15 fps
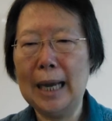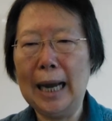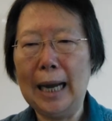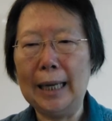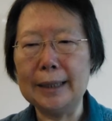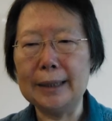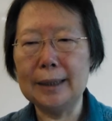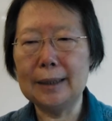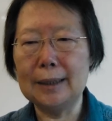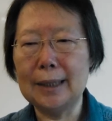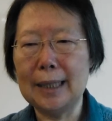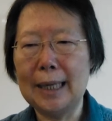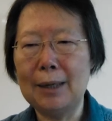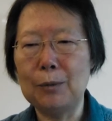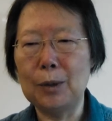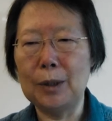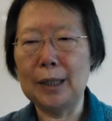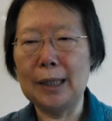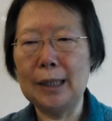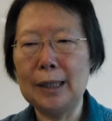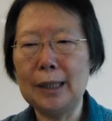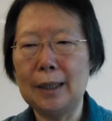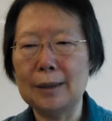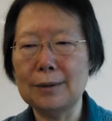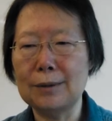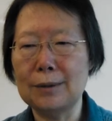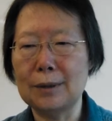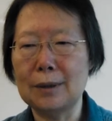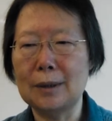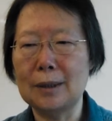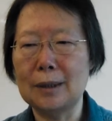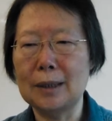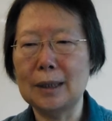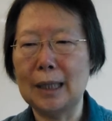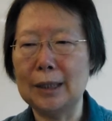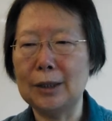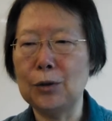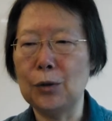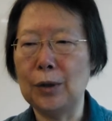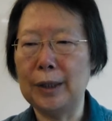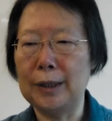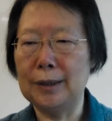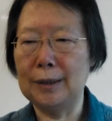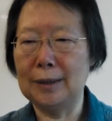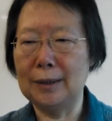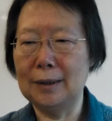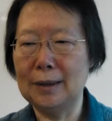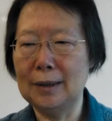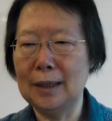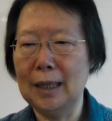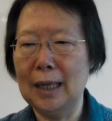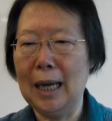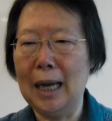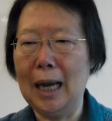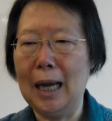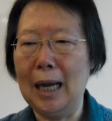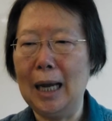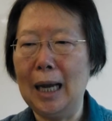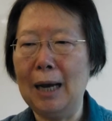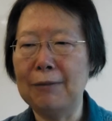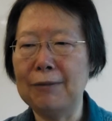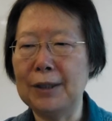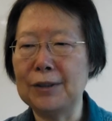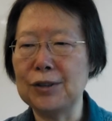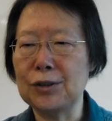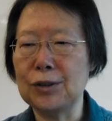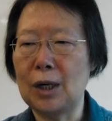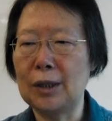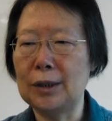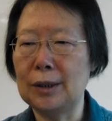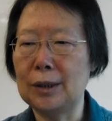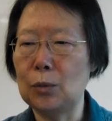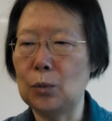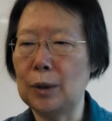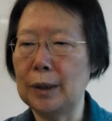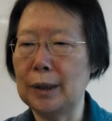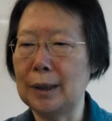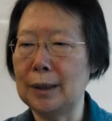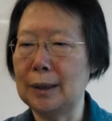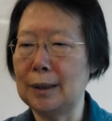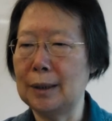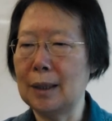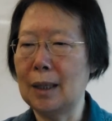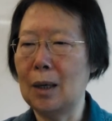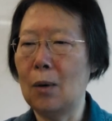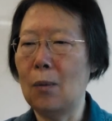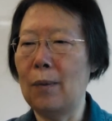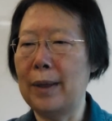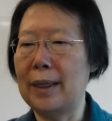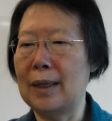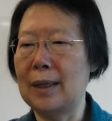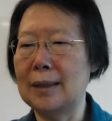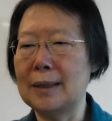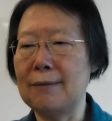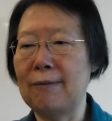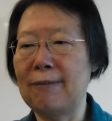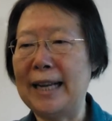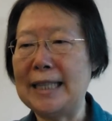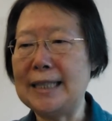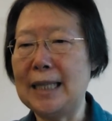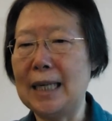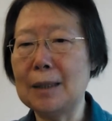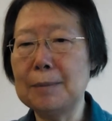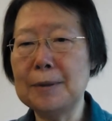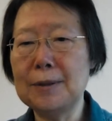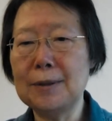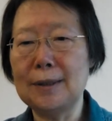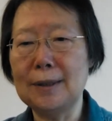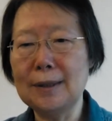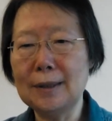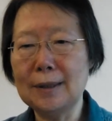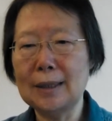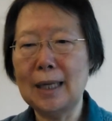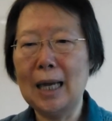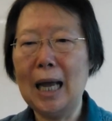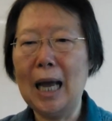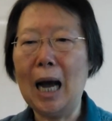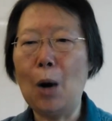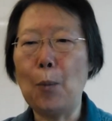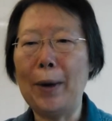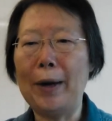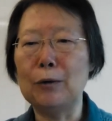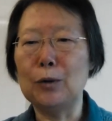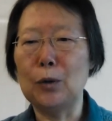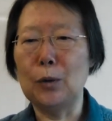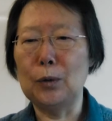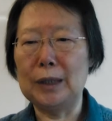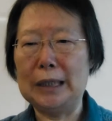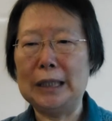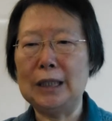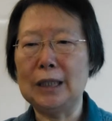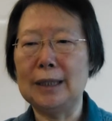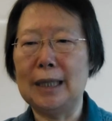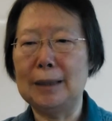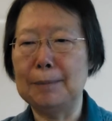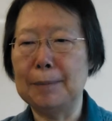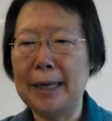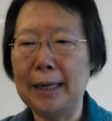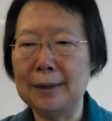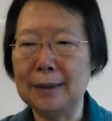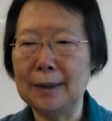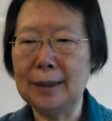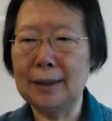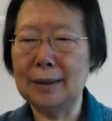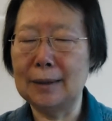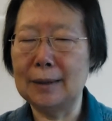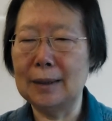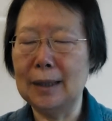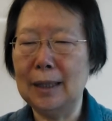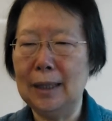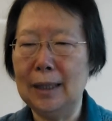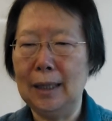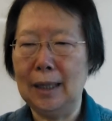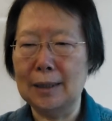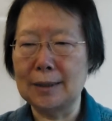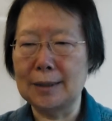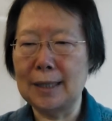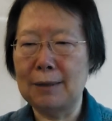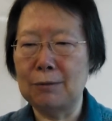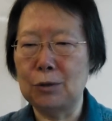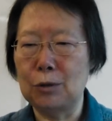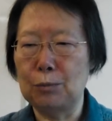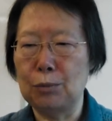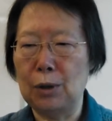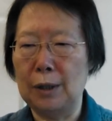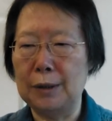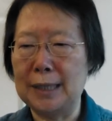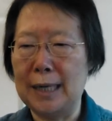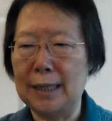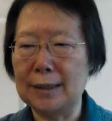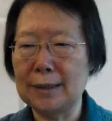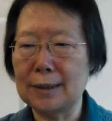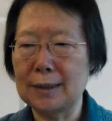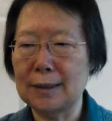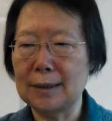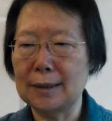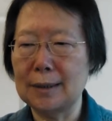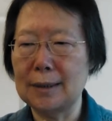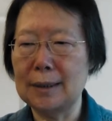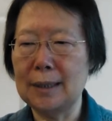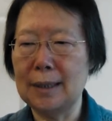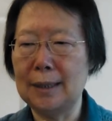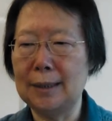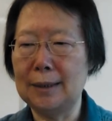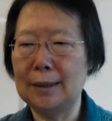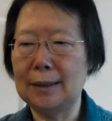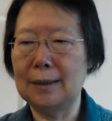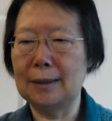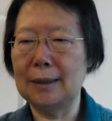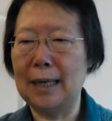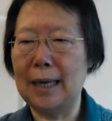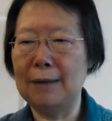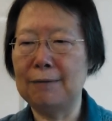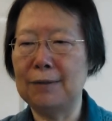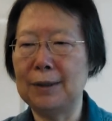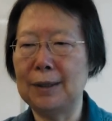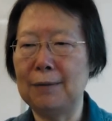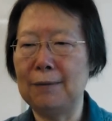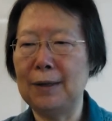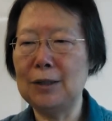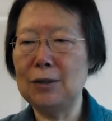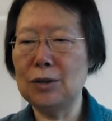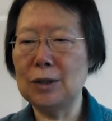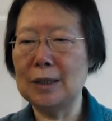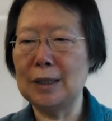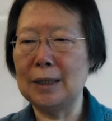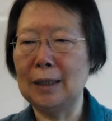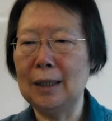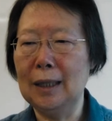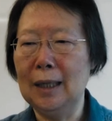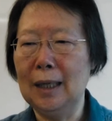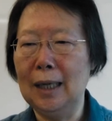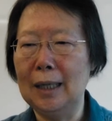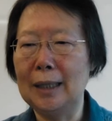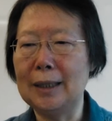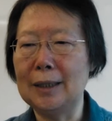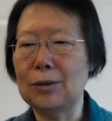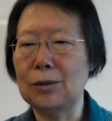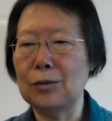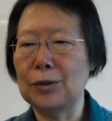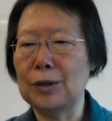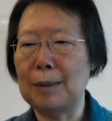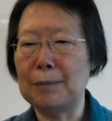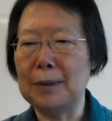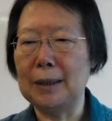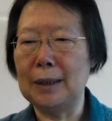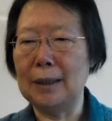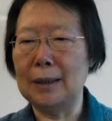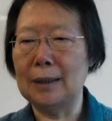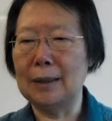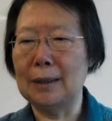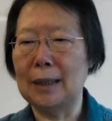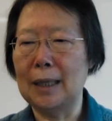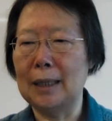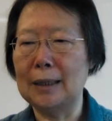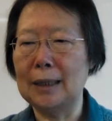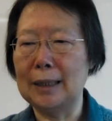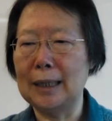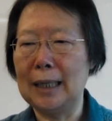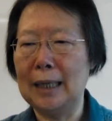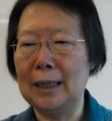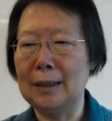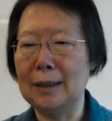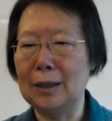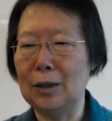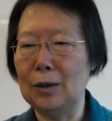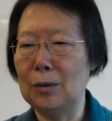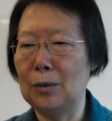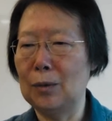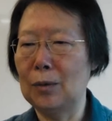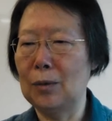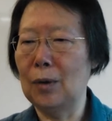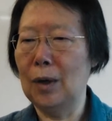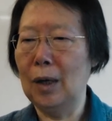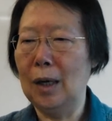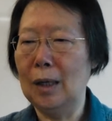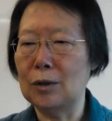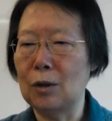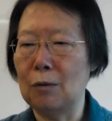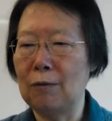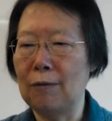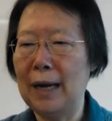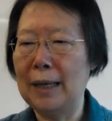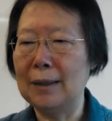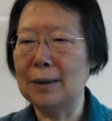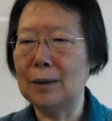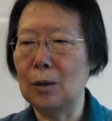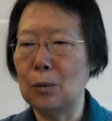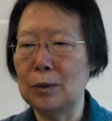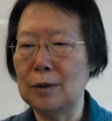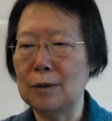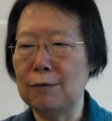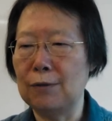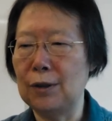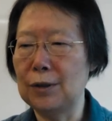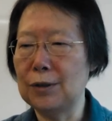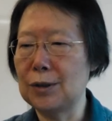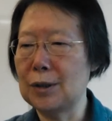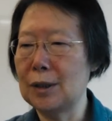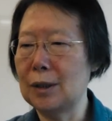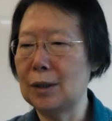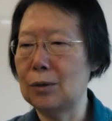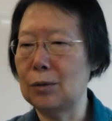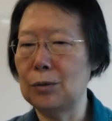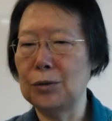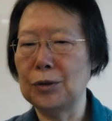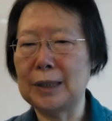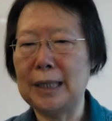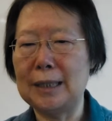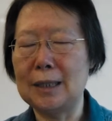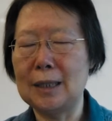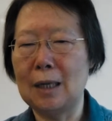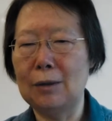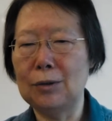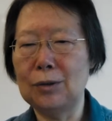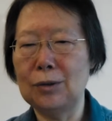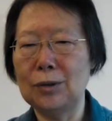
I didn't have a clear answer until later, after I started working with Glenn Jacobson, a well-known internet pioneer, on several projects. And the effort eventually led to something entirely new. So Van was the first to sketch out